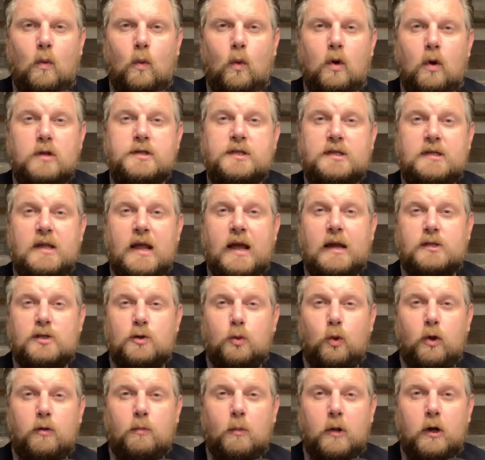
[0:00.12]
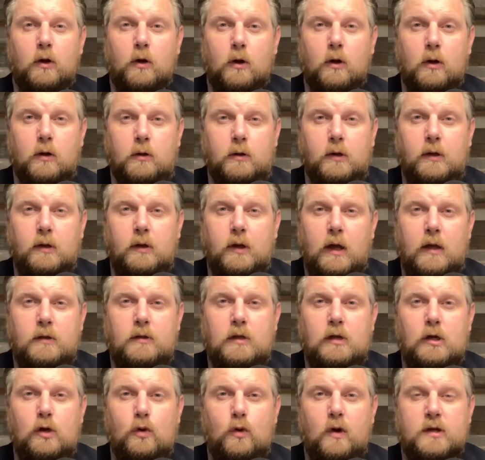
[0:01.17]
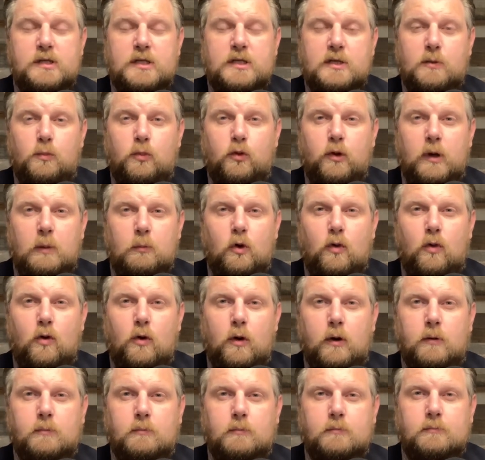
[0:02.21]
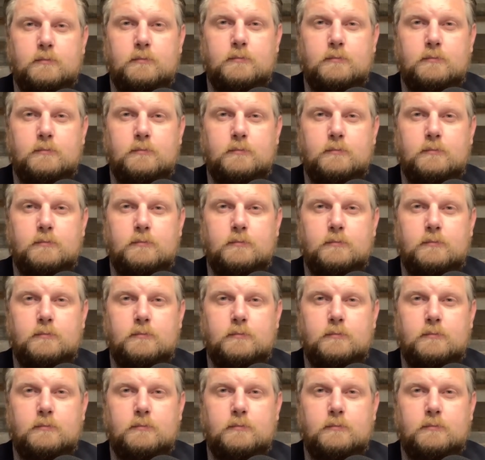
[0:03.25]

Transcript: What's next with McGirt at the U.S. Supreme Court?